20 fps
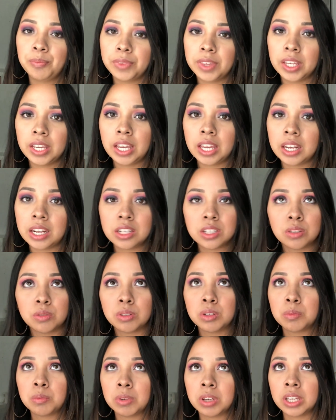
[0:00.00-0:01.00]
again, I do
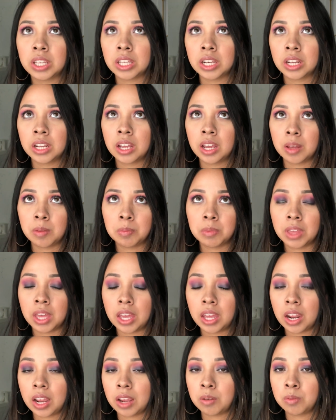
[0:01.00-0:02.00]
want to bring it up
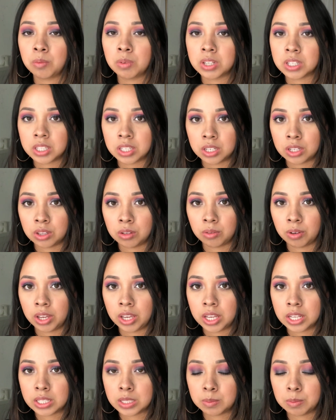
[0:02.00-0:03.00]
that I wasn't in the right
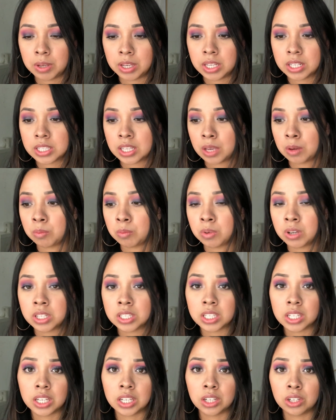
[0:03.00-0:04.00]
headspace. I was
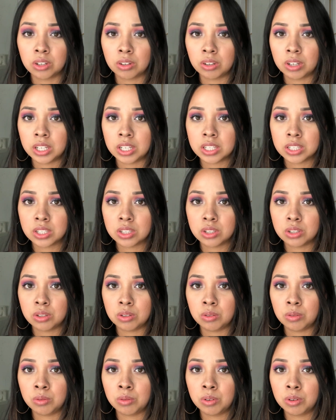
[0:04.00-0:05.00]
ignorant
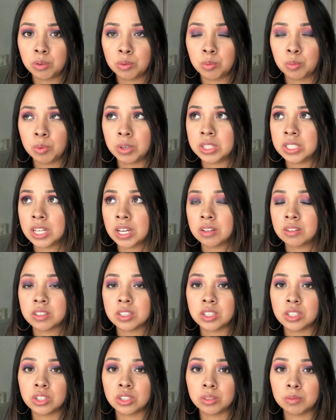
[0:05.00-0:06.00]
to what Down
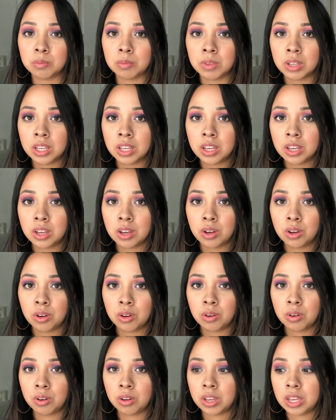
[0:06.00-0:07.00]
syndrome
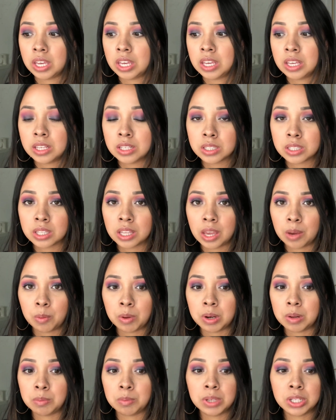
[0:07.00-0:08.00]
is, what
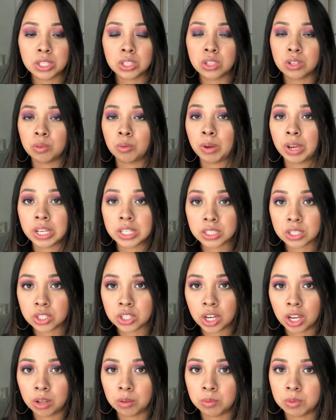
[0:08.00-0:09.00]
it means to raise a
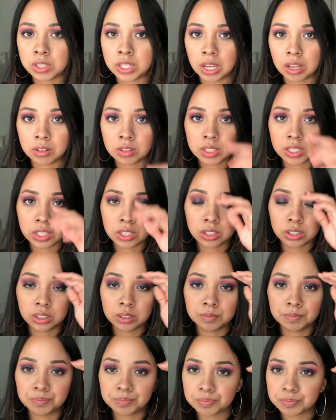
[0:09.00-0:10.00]
child with Down
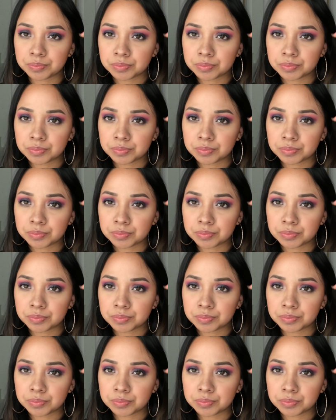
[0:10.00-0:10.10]
syndrome.